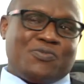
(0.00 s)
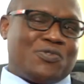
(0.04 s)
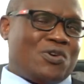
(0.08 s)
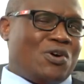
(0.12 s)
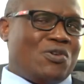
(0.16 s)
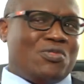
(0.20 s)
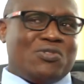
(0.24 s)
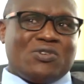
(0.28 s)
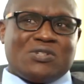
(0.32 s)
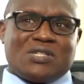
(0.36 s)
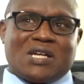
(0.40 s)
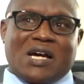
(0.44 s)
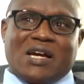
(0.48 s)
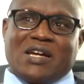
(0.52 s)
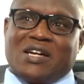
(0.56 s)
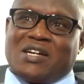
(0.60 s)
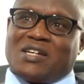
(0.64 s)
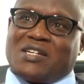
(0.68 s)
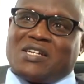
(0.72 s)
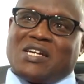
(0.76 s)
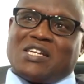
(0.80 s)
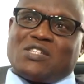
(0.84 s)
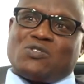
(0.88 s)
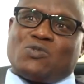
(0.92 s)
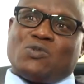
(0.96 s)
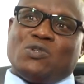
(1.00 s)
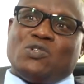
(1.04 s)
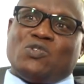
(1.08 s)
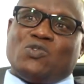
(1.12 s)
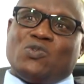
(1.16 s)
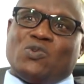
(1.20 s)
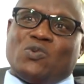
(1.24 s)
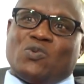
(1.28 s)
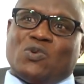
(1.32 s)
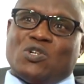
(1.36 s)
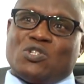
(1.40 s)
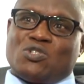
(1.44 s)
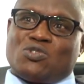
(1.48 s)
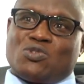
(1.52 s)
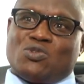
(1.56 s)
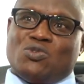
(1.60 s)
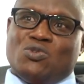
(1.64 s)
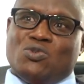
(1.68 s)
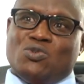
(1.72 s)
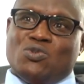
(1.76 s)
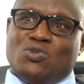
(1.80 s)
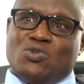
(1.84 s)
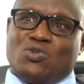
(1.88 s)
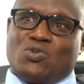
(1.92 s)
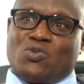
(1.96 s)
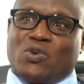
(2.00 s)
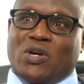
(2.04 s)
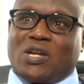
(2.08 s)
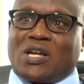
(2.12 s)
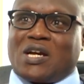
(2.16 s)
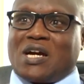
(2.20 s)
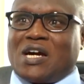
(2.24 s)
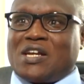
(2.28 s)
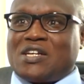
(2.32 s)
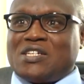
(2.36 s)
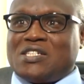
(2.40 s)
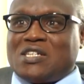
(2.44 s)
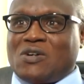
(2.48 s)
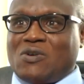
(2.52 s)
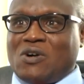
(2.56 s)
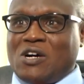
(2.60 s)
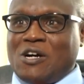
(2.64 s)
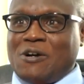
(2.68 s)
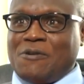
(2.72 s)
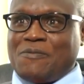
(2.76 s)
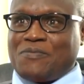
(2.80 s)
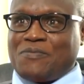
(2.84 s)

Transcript: All those are areas which we want to do to encourage our